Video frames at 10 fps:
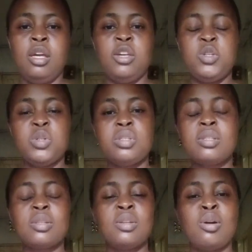
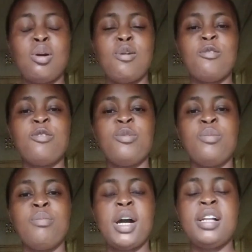Use of
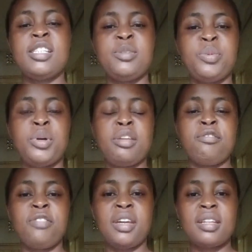multiple
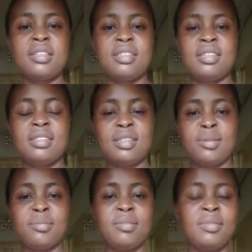effect
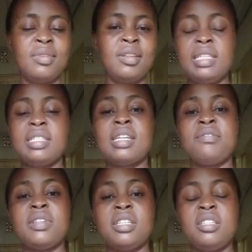system is
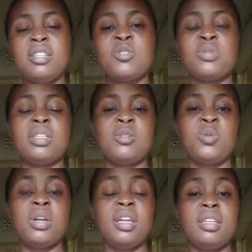advantageous to the
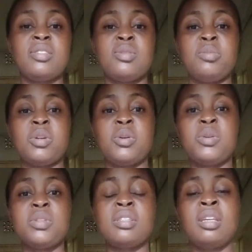sugar industry
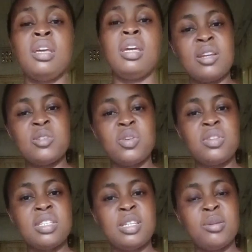because
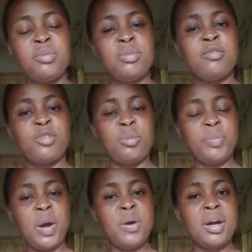exhaust steam from
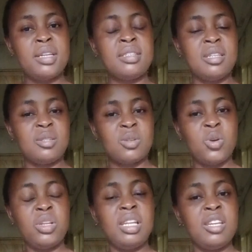powerhouse is
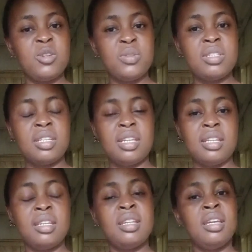only used
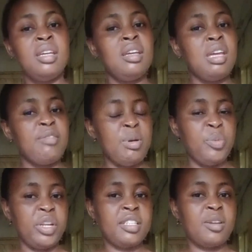in
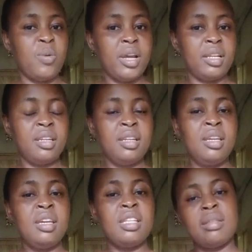evaporator 1.
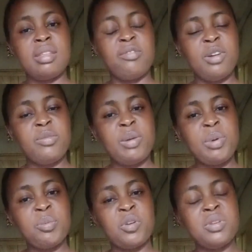The
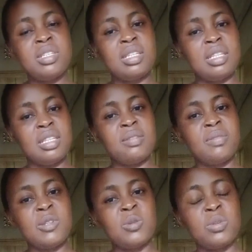vapor produced in these
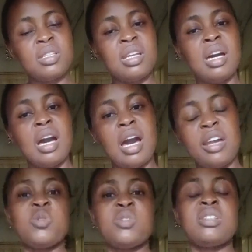vessels
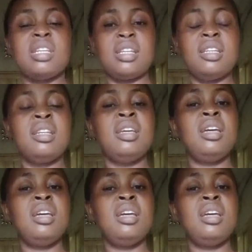are used in